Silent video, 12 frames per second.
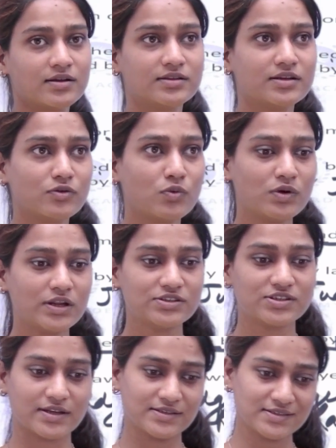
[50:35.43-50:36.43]
only
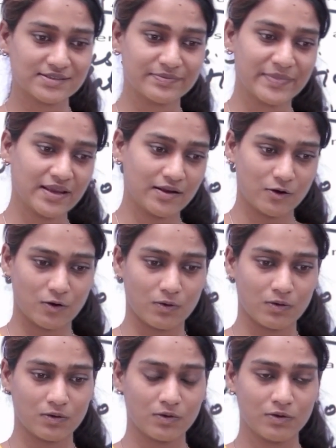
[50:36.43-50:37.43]
judges make
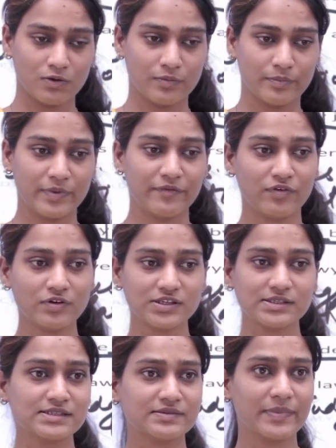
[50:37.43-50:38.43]
law. Before
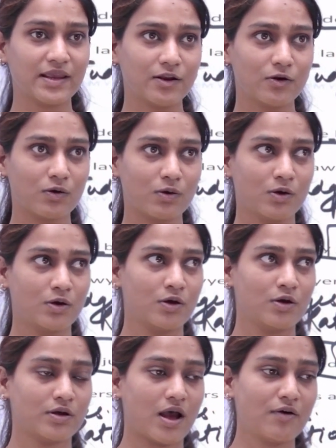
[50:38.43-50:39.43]
judges make law,
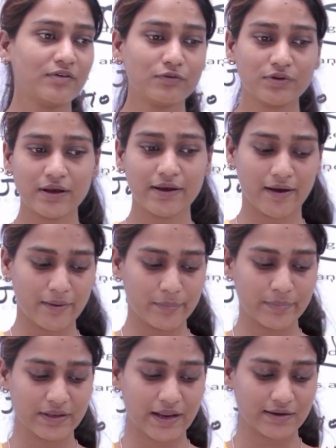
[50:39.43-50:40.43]
how do they
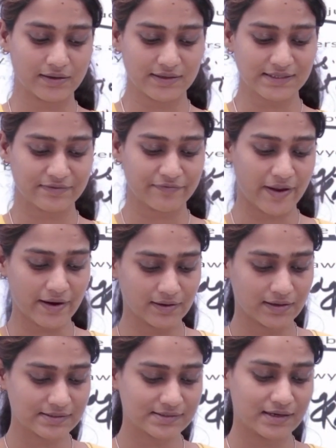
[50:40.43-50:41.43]
come that this
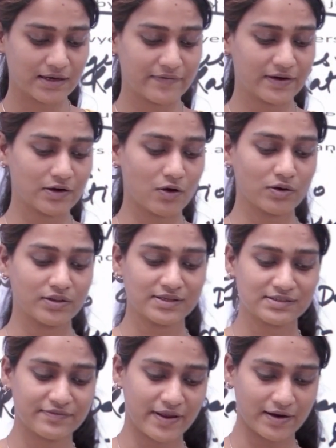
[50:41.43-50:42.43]
fact is relevant or
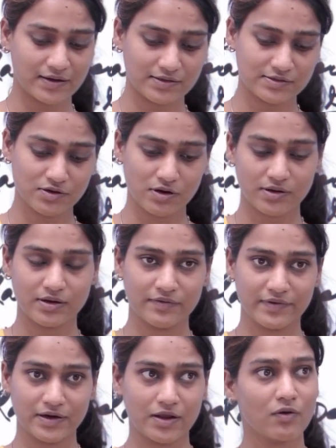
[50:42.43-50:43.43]
this fact is not
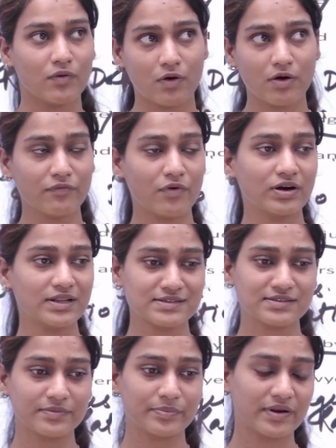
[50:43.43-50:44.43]
relevant, or what is
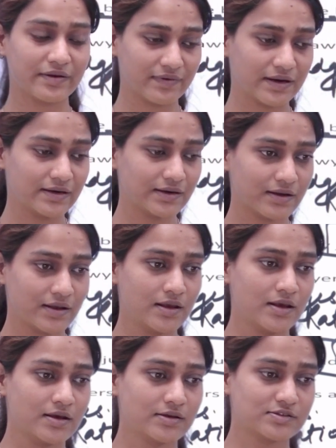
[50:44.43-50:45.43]
the prevalent
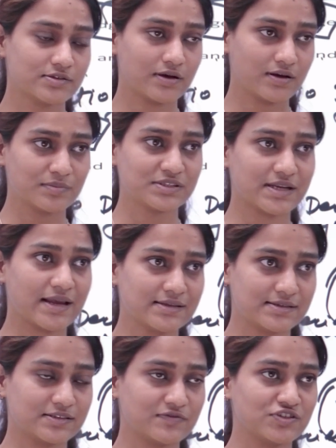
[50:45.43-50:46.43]

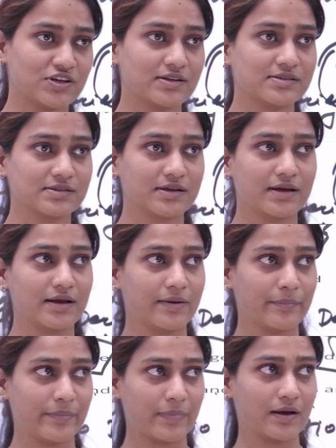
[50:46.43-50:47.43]
circumstances which has
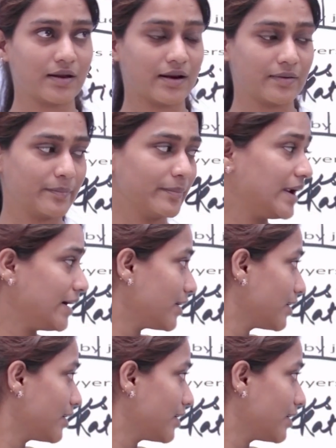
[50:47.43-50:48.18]
made